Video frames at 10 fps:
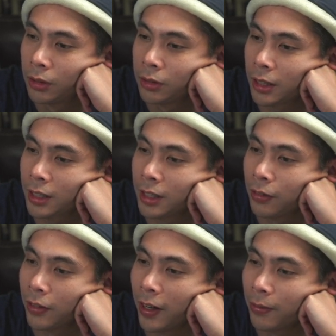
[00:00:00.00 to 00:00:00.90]

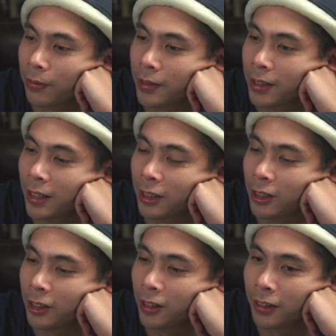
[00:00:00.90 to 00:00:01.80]
65%
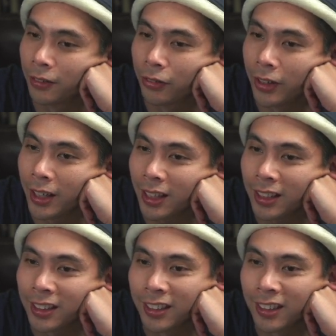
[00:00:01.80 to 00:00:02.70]
Gion feet.